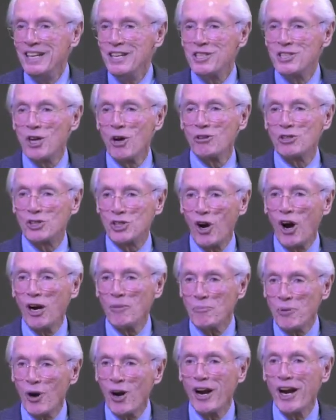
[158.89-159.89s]
So
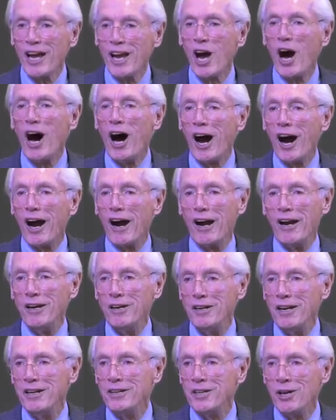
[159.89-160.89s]
start praying
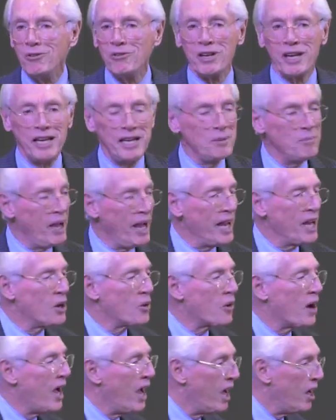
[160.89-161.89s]
hard and don't let him hang
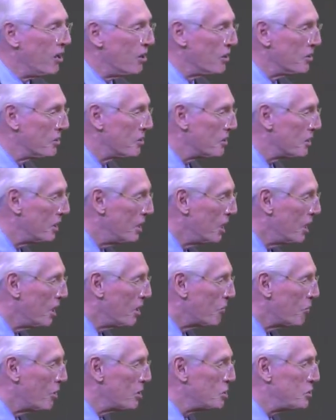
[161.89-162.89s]
around.
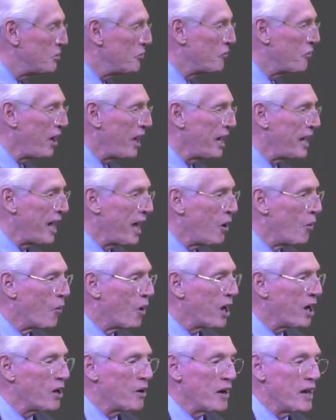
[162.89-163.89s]
Once you find out
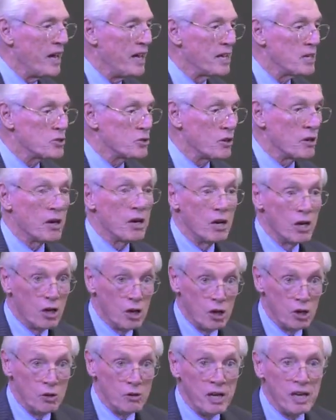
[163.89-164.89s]
where he is or
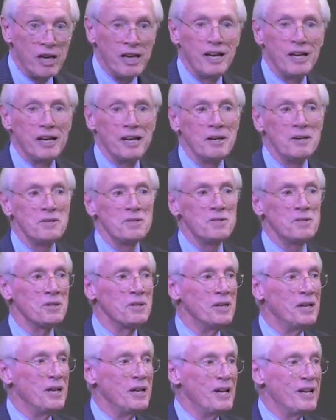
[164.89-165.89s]
who he is,
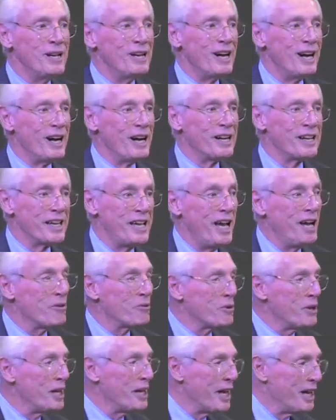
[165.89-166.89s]
get
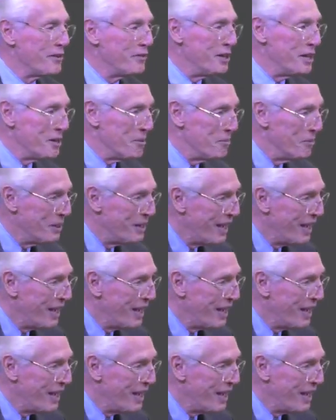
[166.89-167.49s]
rid of him.